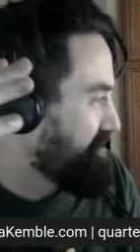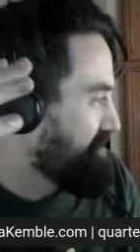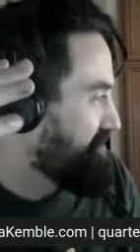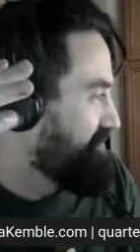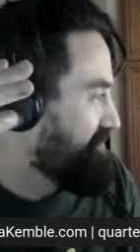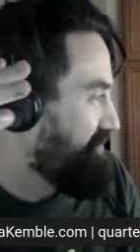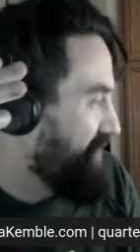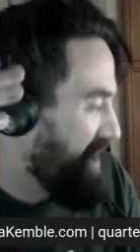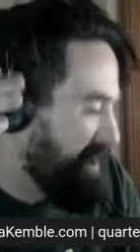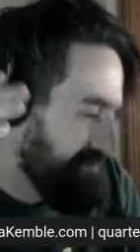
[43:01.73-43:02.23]

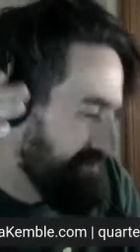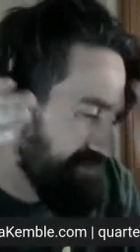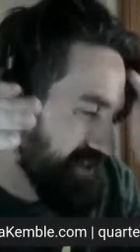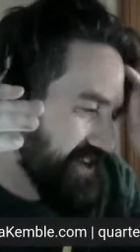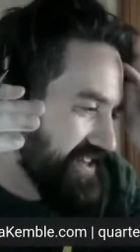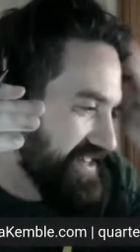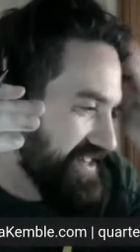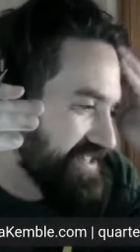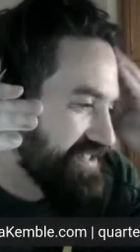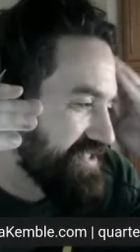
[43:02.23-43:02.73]
family
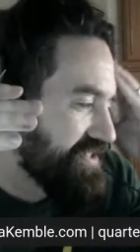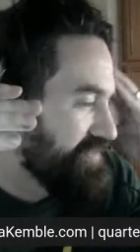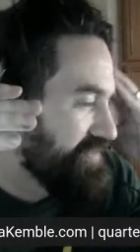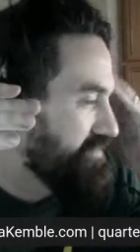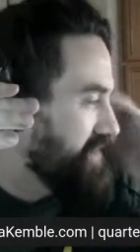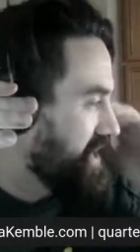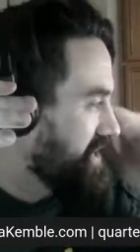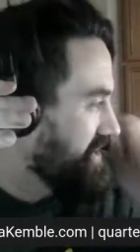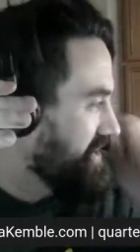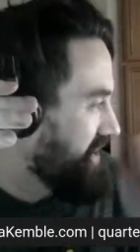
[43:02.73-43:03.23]
that's the
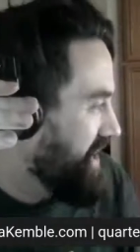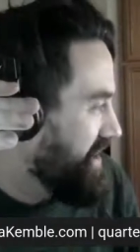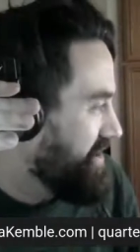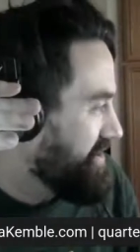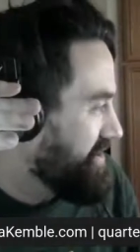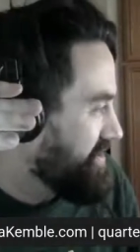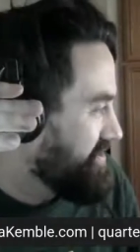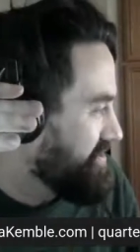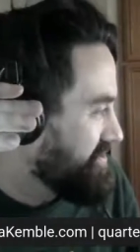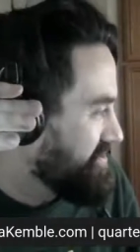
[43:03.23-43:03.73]
main
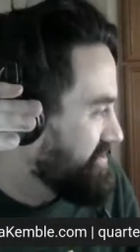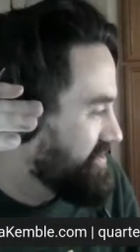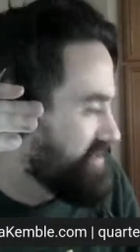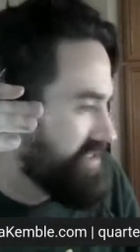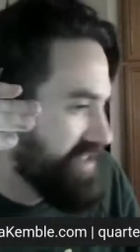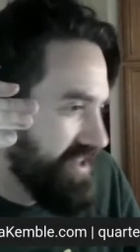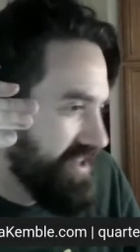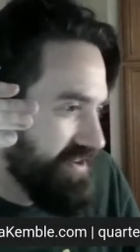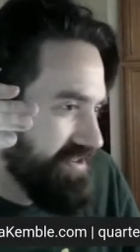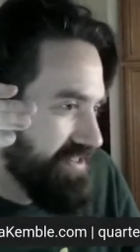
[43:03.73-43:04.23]
characters.
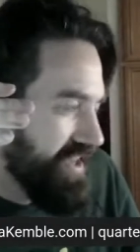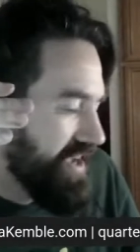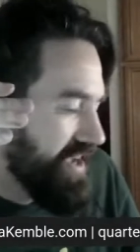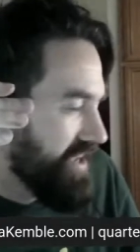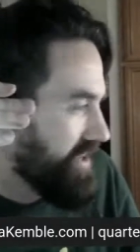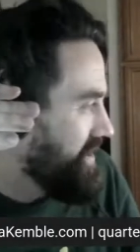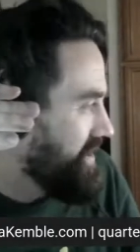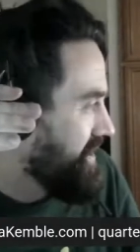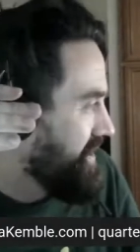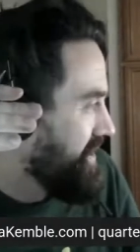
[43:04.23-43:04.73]
They're
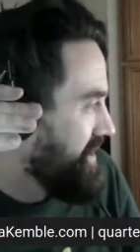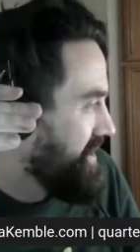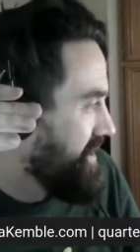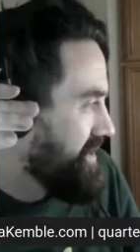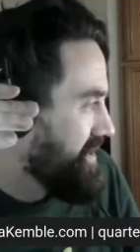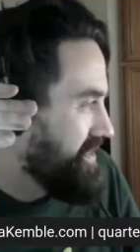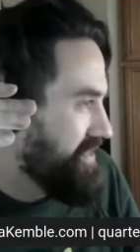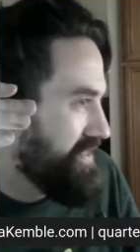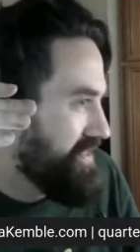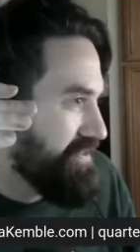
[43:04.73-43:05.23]
like
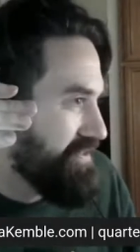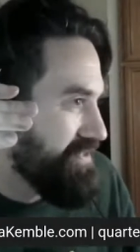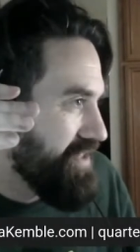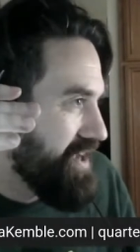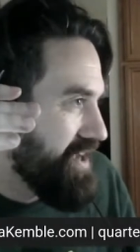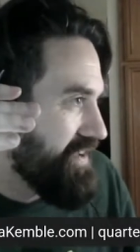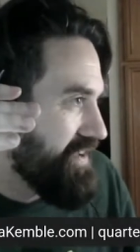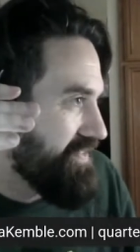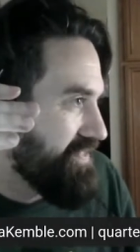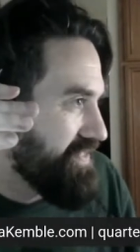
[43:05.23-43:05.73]

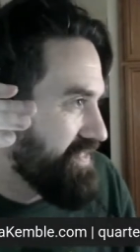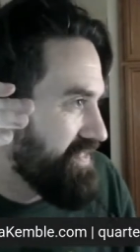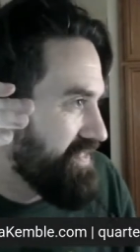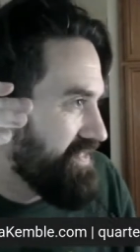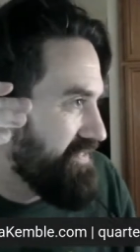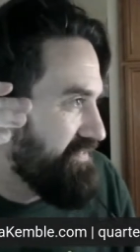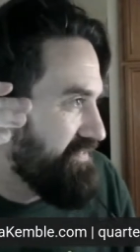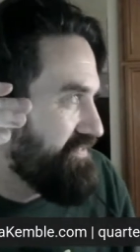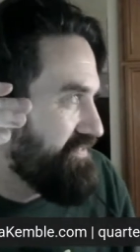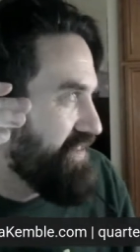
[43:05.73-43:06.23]

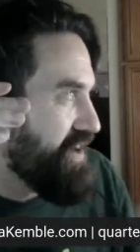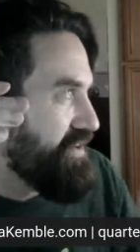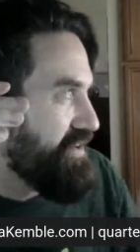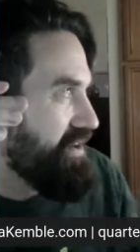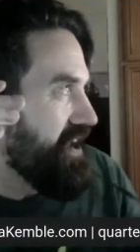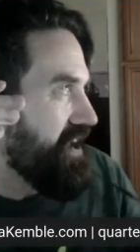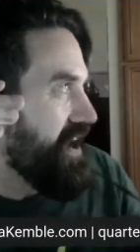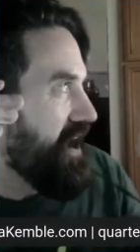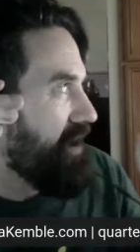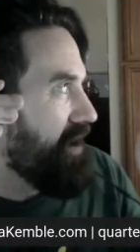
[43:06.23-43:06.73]
the
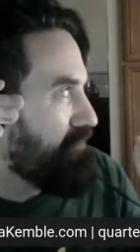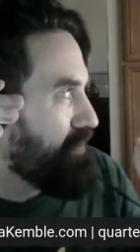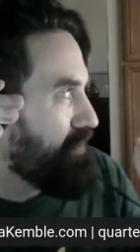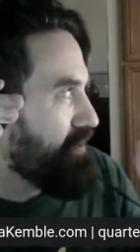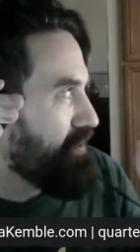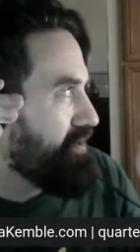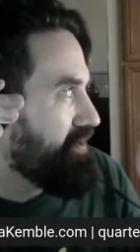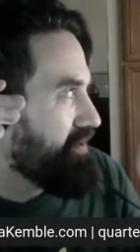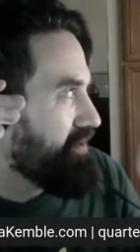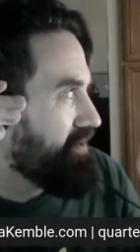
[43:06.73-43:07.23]
very
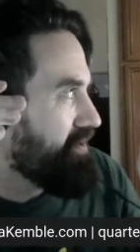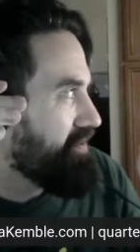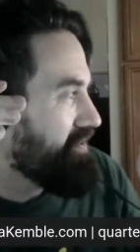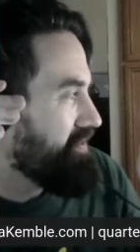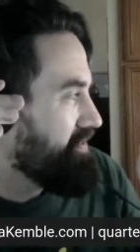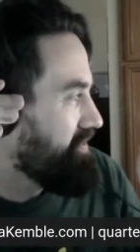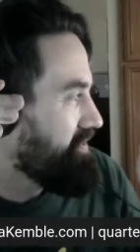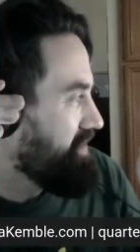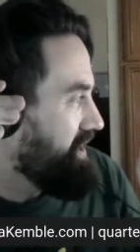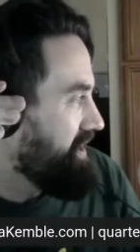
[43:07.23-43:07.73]
upper,
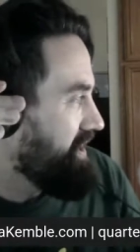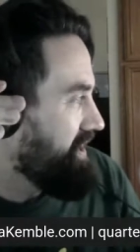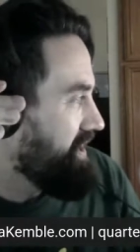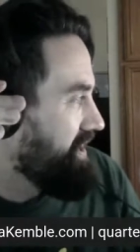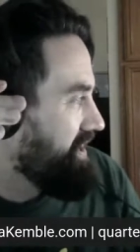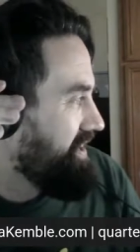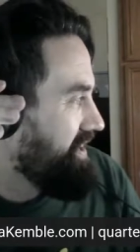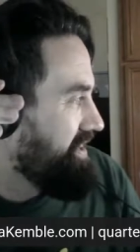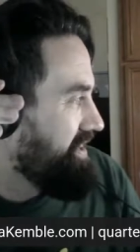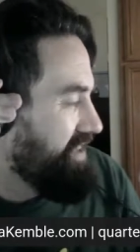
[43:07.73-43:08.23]
like
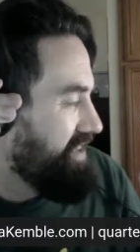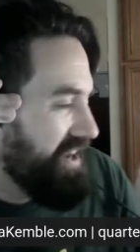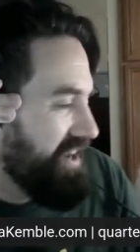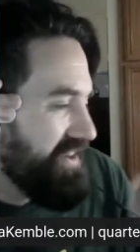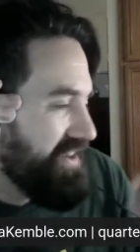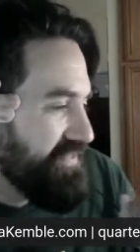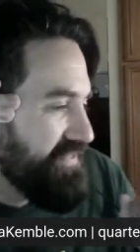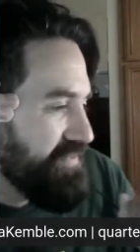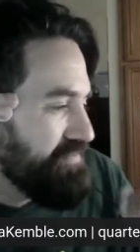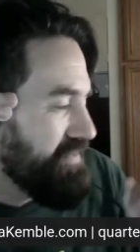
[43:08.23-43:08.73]
not
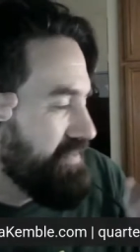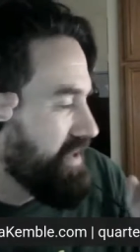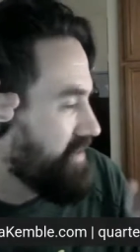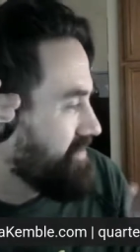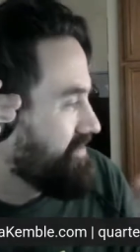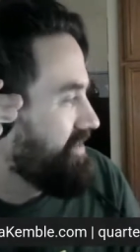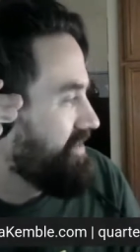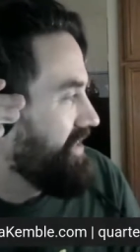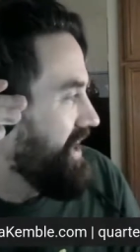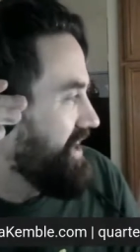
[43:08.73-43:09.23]
even middle
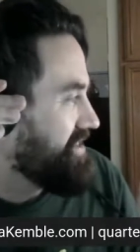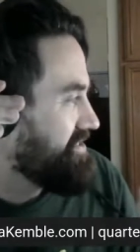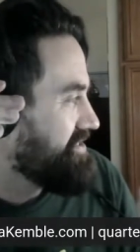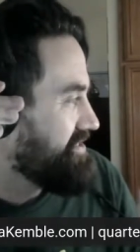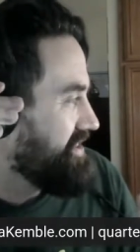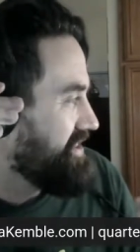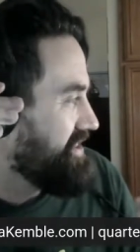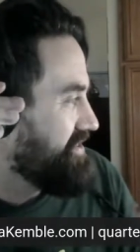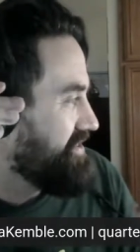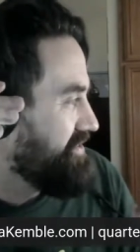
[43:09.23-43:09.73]
class.
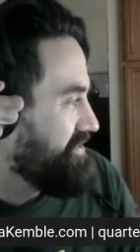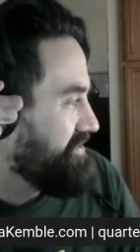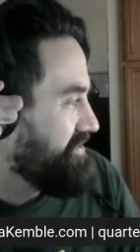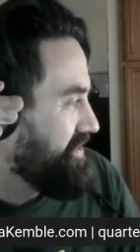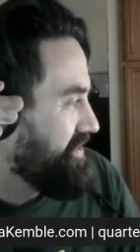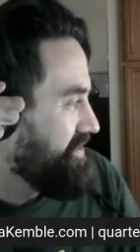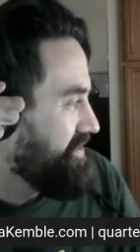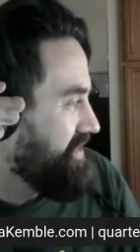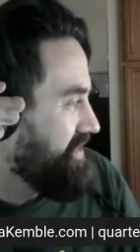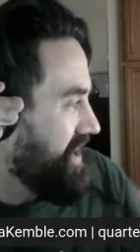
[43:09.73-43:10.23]
Like
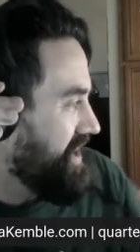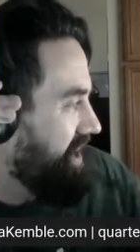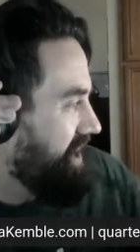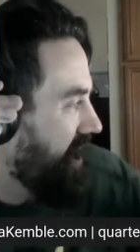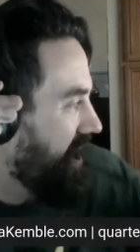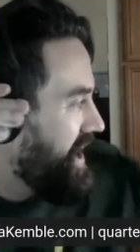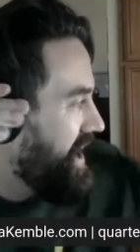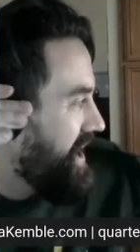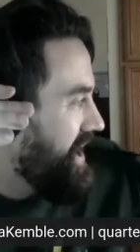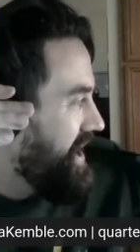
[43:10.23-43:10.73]
they're like high